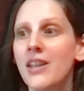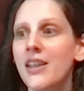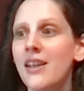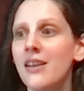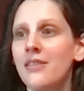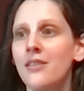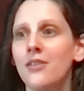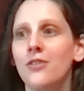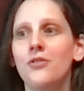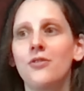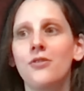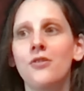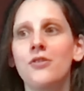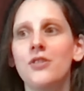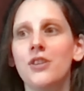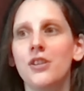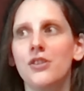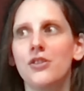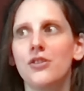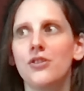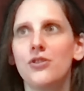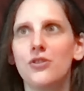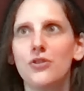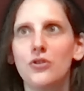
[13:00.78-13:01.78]
Catholic Church
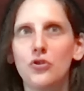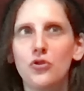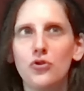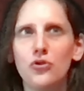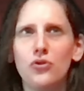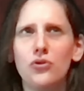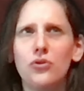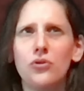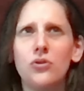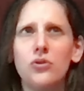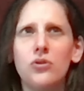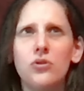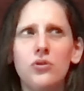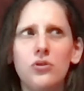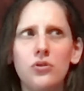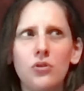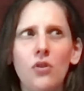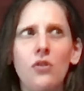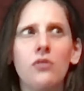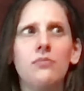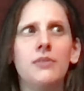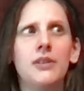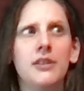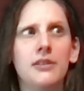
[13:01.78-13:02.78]
has
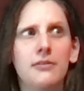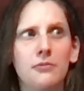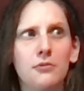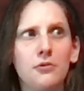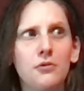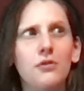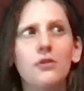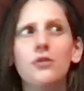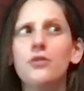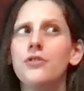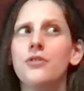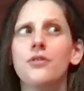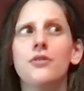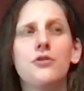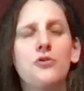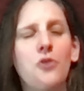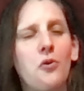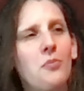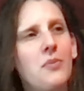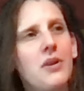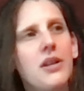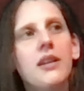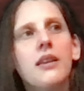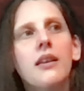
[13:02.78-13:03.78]
so many rules and
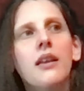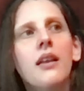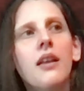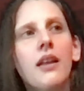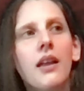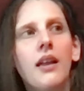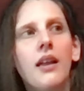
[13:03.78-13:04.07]
so many,